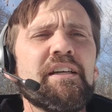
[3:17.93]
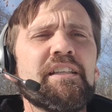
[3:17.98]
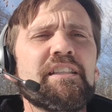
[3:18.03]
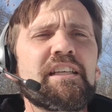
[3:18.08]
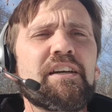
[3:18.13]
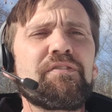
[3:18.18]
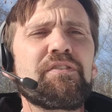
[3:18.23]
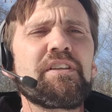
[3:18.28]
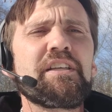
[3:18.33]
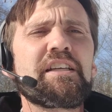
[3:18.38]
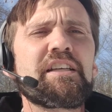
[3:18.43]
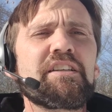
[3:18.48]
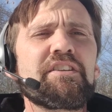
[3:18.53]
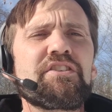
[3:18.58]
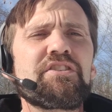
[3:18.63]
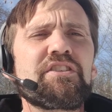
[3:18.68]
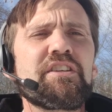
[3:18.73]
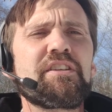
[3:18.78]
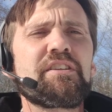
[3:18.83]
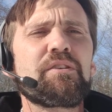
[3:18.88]
definitely
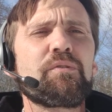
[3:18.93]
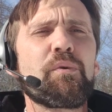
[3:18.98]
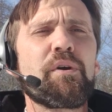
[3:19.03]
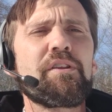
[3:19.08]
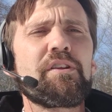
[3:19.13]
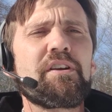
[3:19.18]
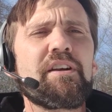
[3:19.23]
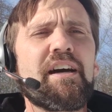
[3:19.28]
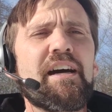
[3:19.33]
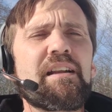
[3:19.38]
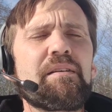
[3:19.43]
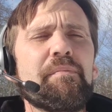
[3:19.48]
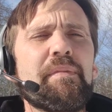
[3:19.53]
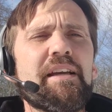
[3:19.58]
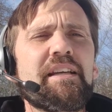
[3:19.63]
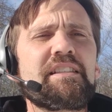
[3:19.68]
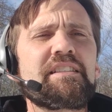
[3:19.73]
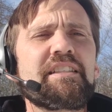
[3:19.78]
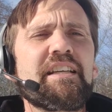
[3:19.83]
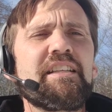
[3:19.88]
consider whether or not it
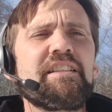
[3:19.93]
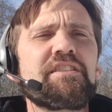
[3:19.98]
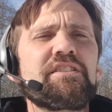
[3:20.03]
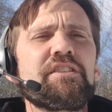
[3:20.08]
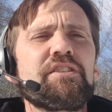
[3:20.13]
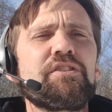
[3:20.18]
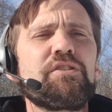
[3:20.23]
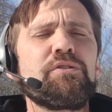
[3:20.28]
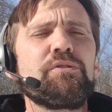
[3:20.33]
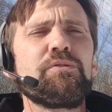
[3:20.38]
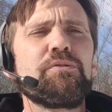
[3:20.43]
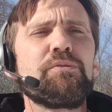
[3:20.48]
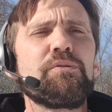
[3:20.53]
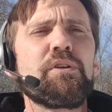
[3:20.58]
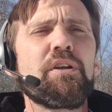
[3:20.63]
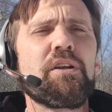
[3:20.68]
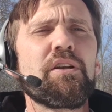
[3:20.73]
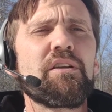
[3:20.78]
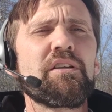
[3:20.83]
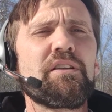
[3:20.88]
makes sense to
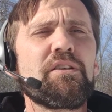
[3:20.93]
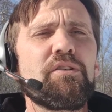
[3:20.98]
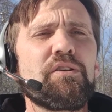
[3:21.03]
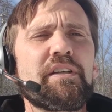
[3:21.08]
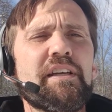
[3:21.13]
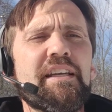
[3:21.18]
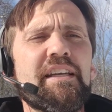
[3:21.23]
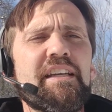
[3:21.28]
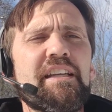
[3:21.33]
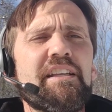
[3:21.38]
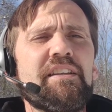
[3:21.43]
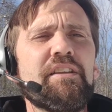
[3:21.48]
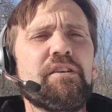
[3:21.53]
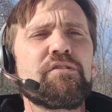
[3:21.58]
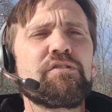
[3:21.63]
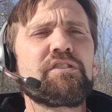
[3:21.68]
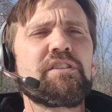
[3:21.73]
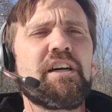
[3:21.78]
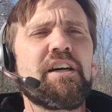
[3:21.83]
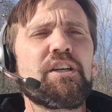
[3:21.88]
look at getting
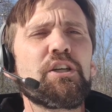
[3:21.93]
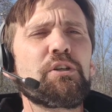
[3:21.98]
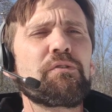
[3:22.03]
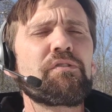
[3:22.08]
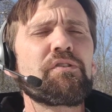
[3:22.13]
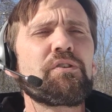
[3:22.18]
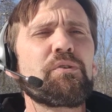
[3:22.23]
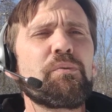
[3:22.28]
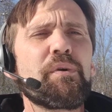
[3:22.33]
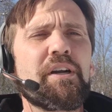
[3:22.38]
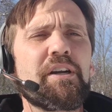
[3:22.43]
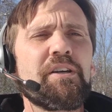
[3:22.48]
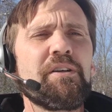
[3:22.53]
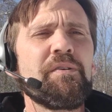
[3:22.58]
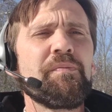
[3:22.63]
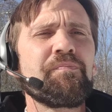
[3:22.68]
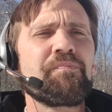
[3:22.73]
those done over the winter.